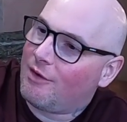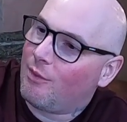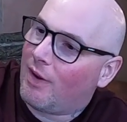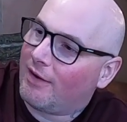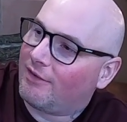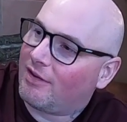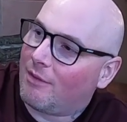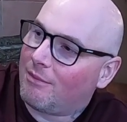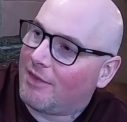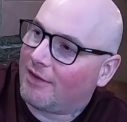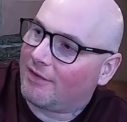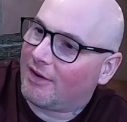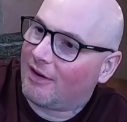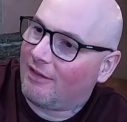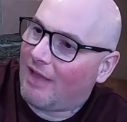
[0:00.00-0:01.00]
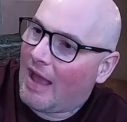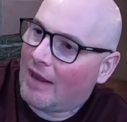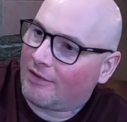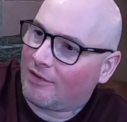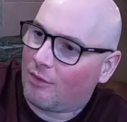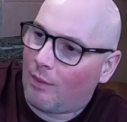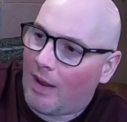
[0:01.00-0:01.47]
you want something that's going to
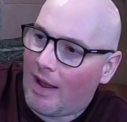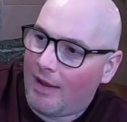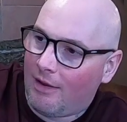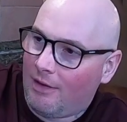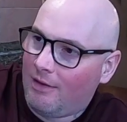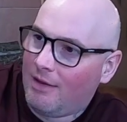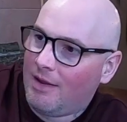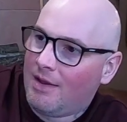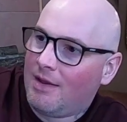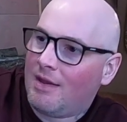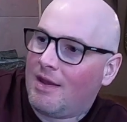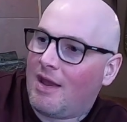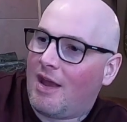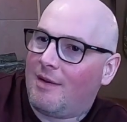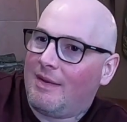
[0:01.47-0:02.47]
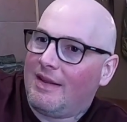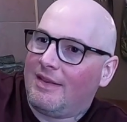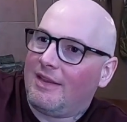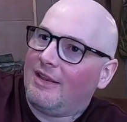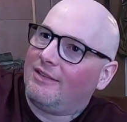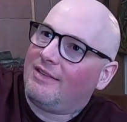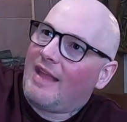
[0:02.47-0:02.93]
last a while. I
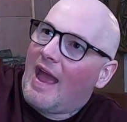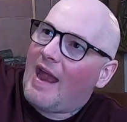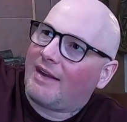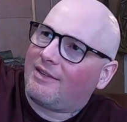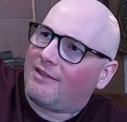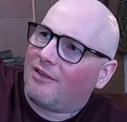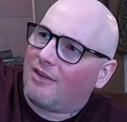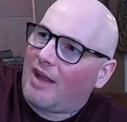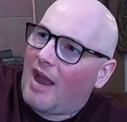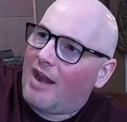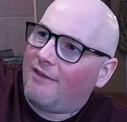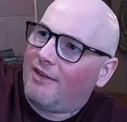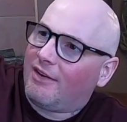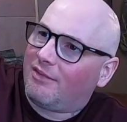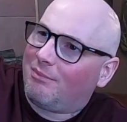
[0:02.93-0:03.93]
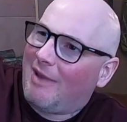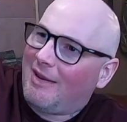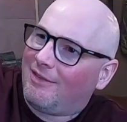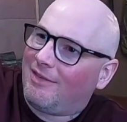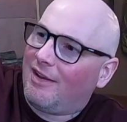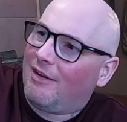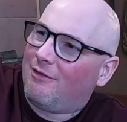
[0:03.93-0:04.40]
mean, these Nats, they're kind of
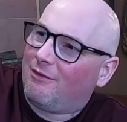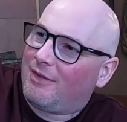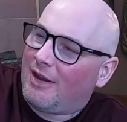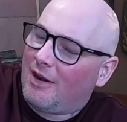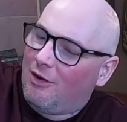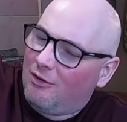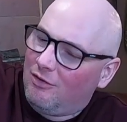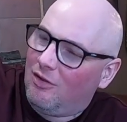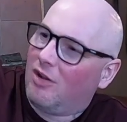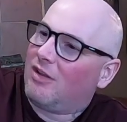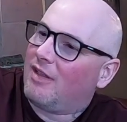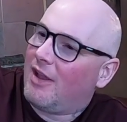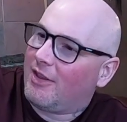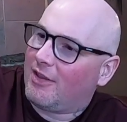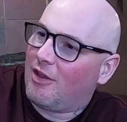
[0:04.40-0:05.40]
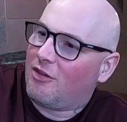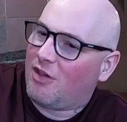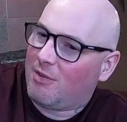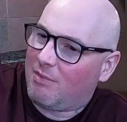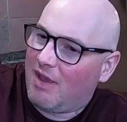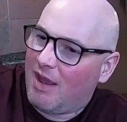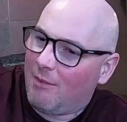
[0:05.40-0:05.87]
expensive. They don't look like they
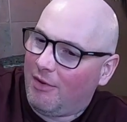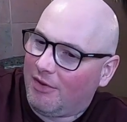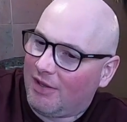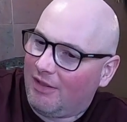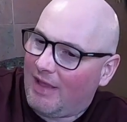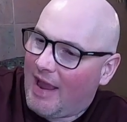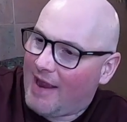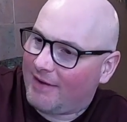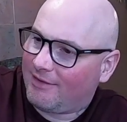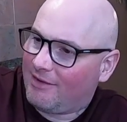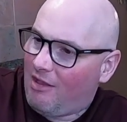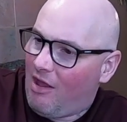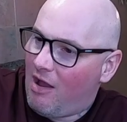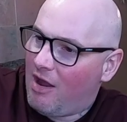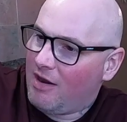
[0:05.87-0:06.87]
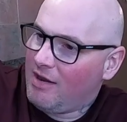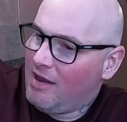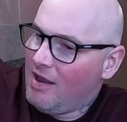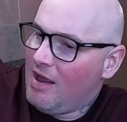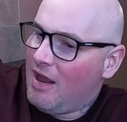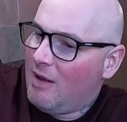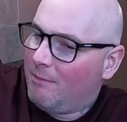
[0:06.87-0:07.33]
should be able to last
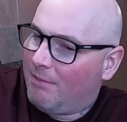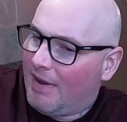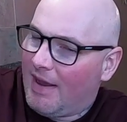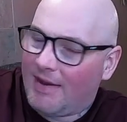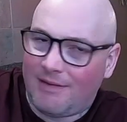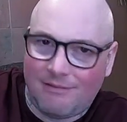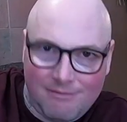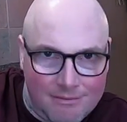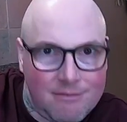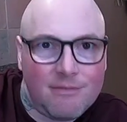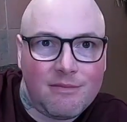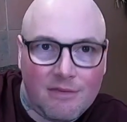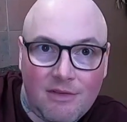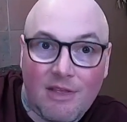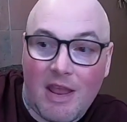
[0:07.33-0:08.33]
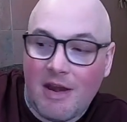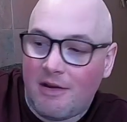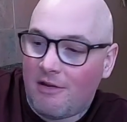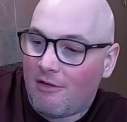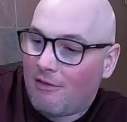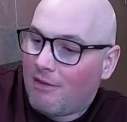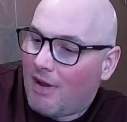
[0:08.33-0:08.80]
long, but they
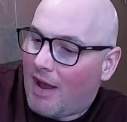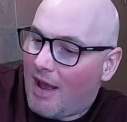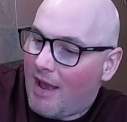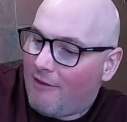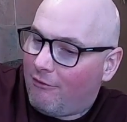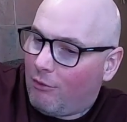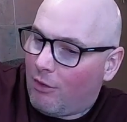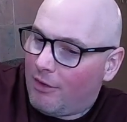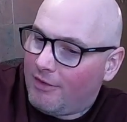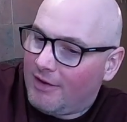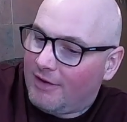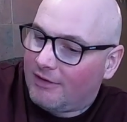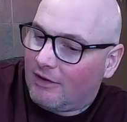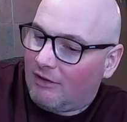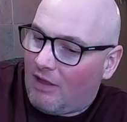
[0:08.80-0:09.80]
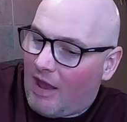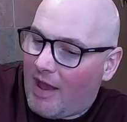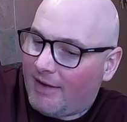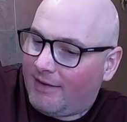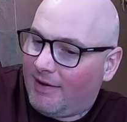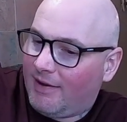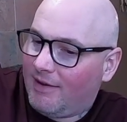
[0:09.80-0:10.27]
do. I have worn these a
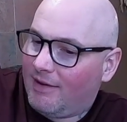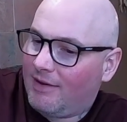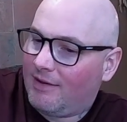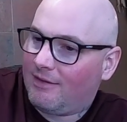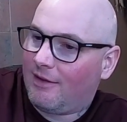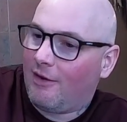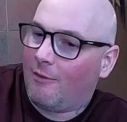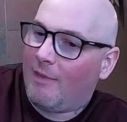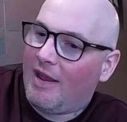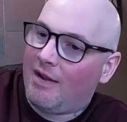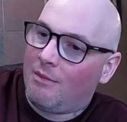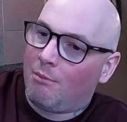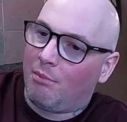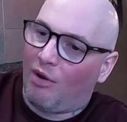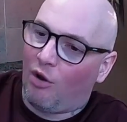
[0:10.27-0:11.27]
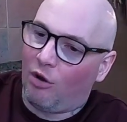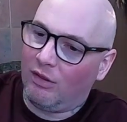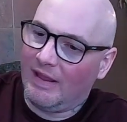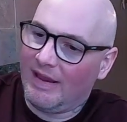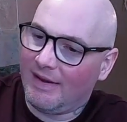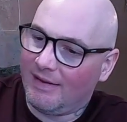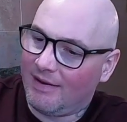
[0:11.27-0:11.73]
lot. They are made in
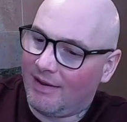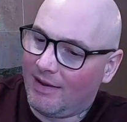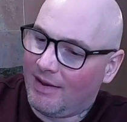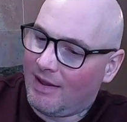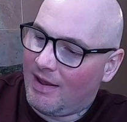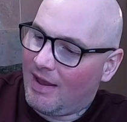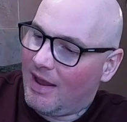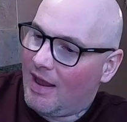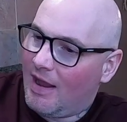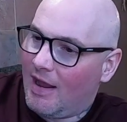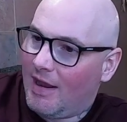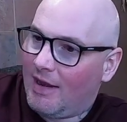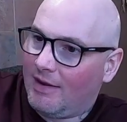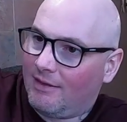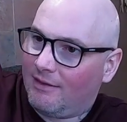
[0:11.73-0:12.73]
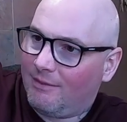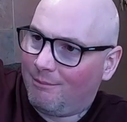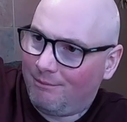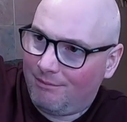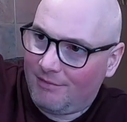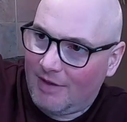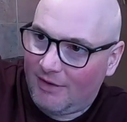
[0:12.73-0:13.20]
Poland,
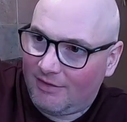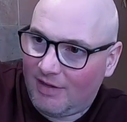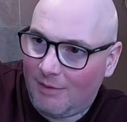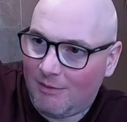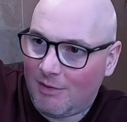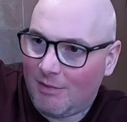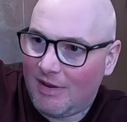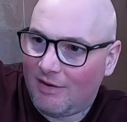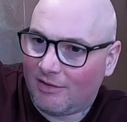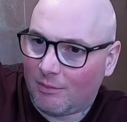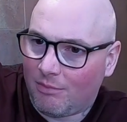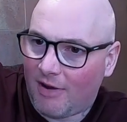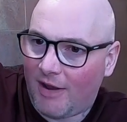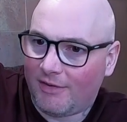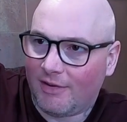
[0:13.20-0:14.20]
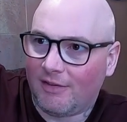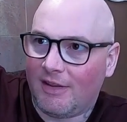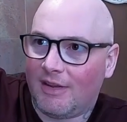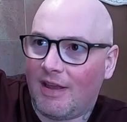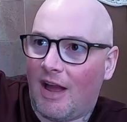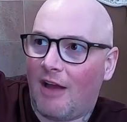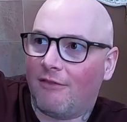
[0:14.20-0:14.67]
and they seem to be
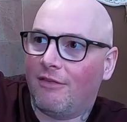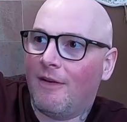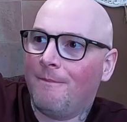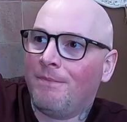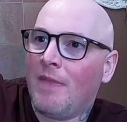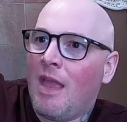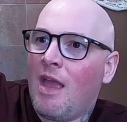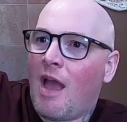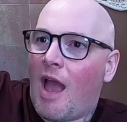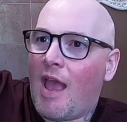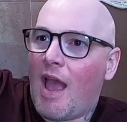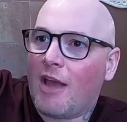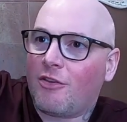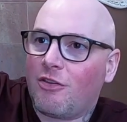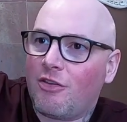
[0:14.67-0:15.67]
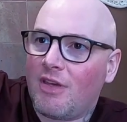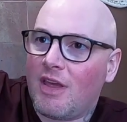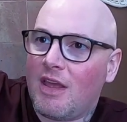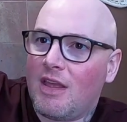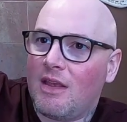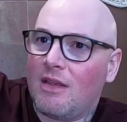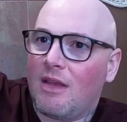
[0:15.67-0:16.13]
surprisingly tough. I
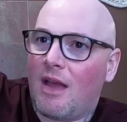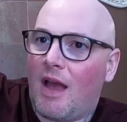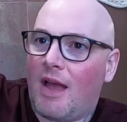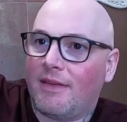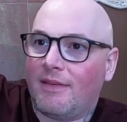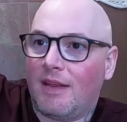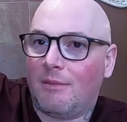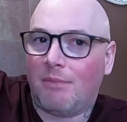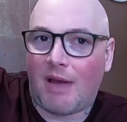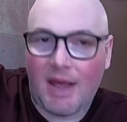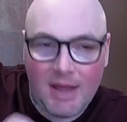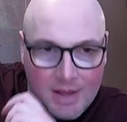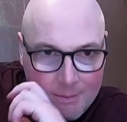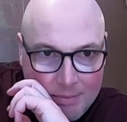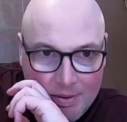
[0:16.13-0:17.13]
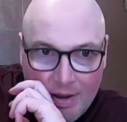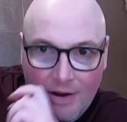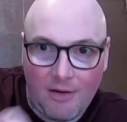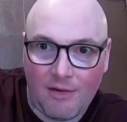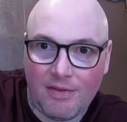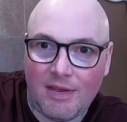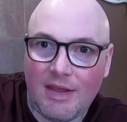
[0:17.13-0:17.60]
actually did buy a
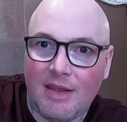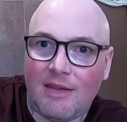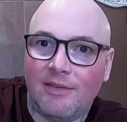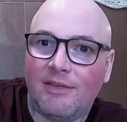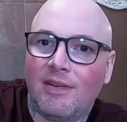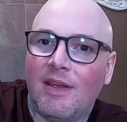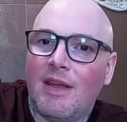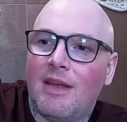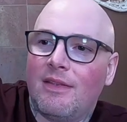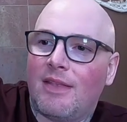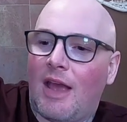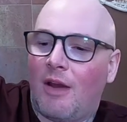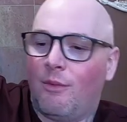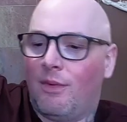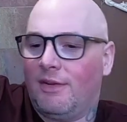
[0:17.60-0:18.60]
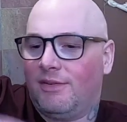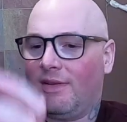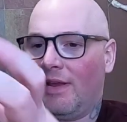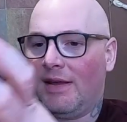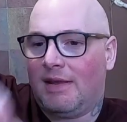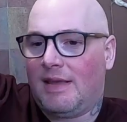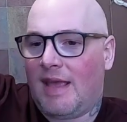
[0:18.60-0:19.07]
pair of these that was
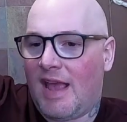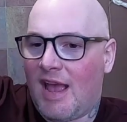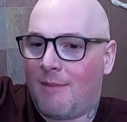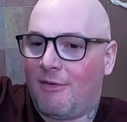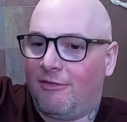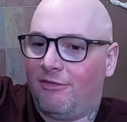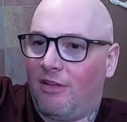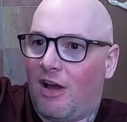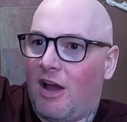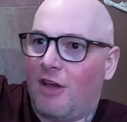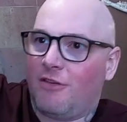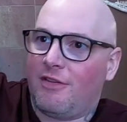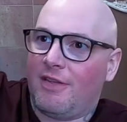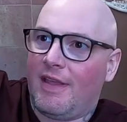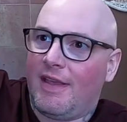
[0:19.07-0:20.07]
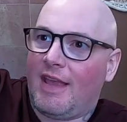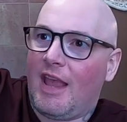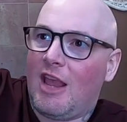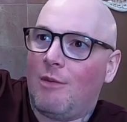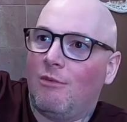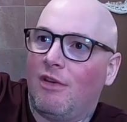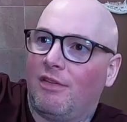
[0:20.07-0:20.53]
like camouflage, and they
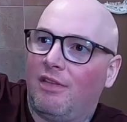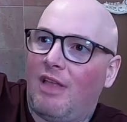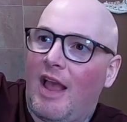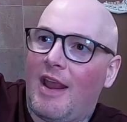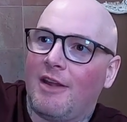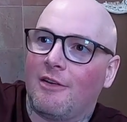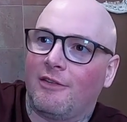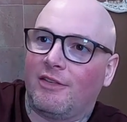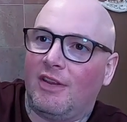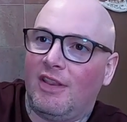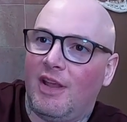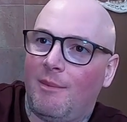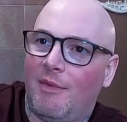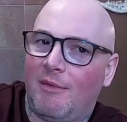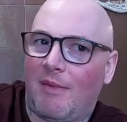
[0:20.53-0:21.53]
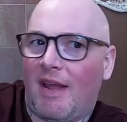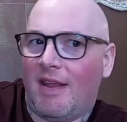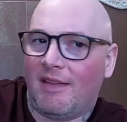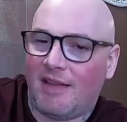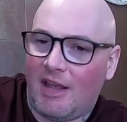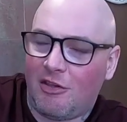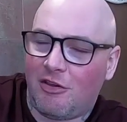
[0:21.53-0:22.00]
came with liners in them, and my
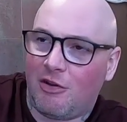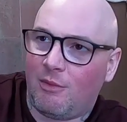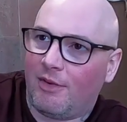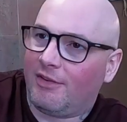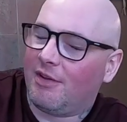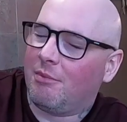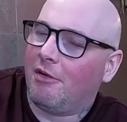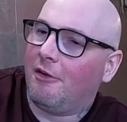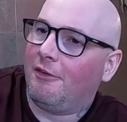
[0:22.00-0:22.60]
intention was to